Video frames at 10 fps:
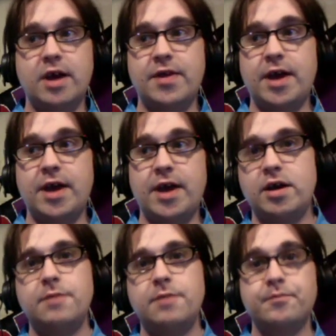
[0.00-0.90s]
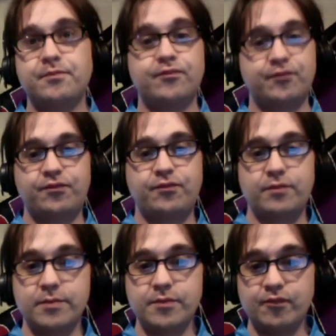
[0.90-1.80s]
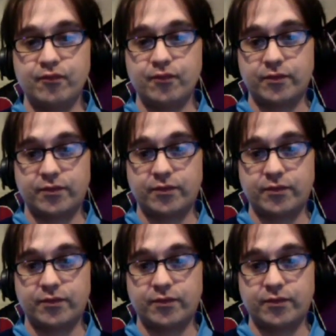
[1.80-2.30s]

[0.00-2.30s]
And so that the marketplace could be